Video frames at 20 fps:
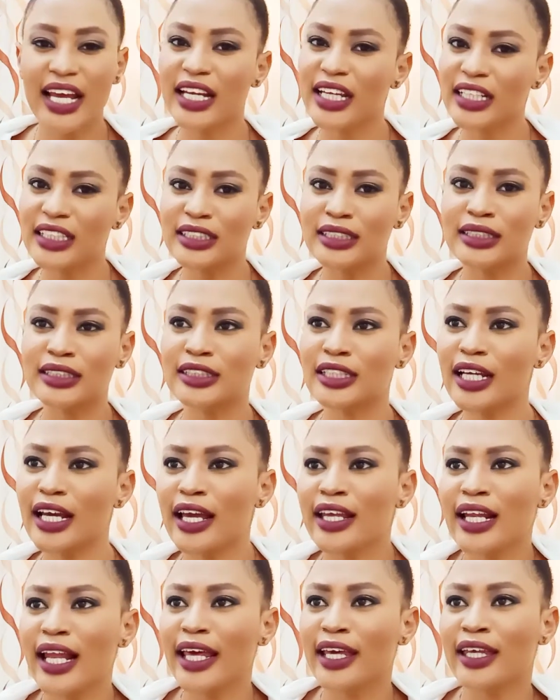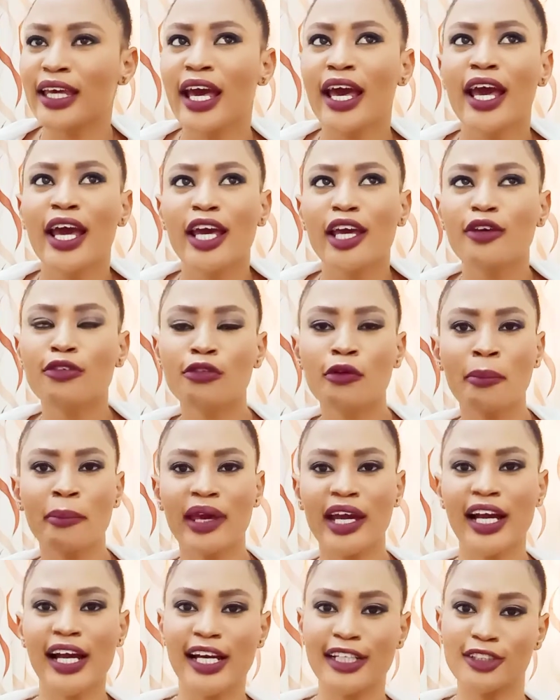Any, like, if you
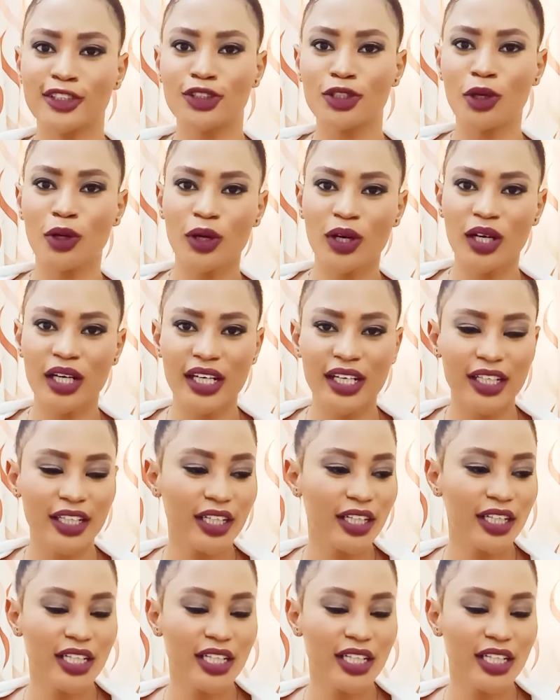make a joke,